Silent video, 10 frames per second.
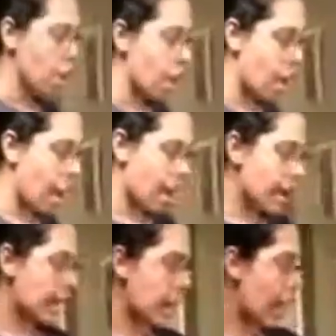
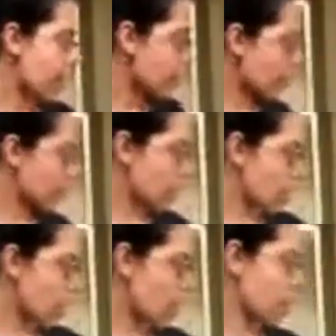I got
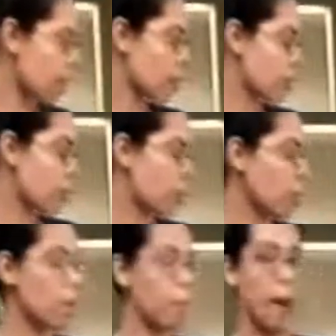the
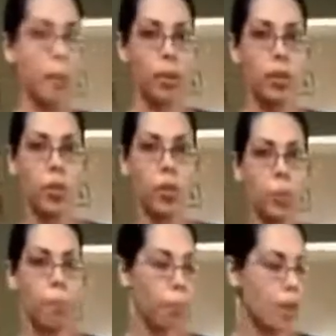chipotle peppers.
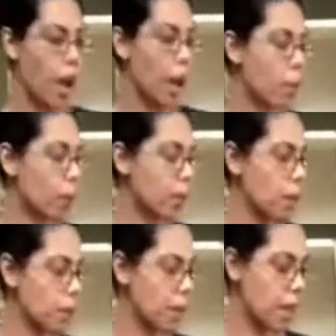I opened
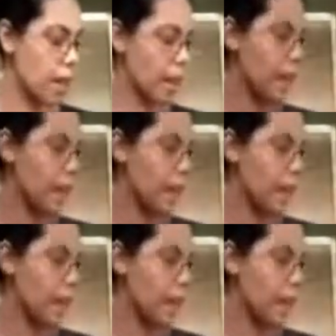up the can